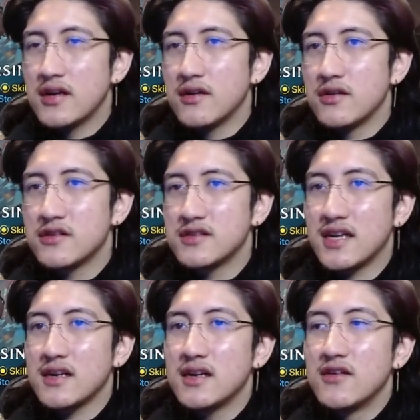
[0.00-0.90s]
Looks
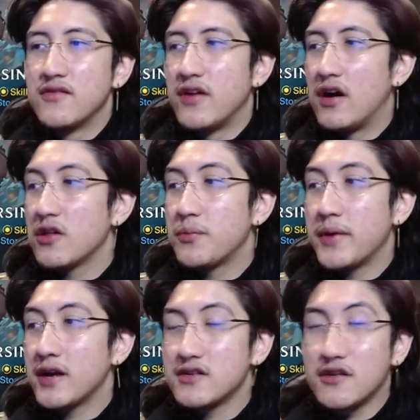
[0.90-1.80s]
like
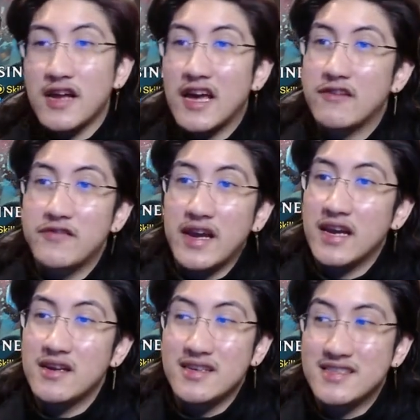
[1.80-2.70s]
Volibear is gonna have
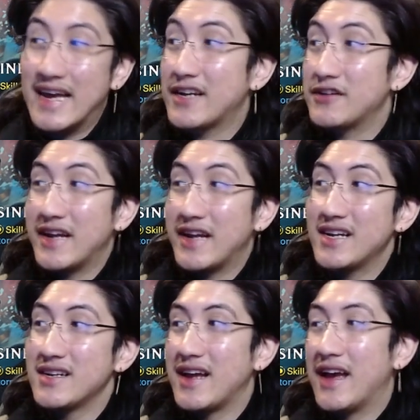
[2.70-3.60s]
8 attack or
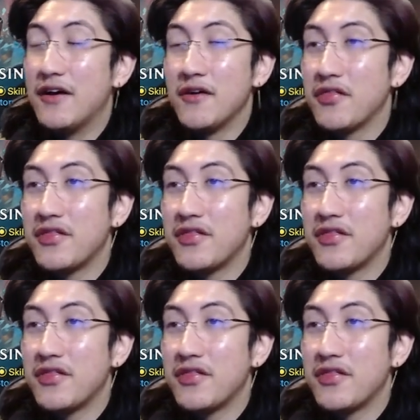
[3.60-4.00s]
8 health.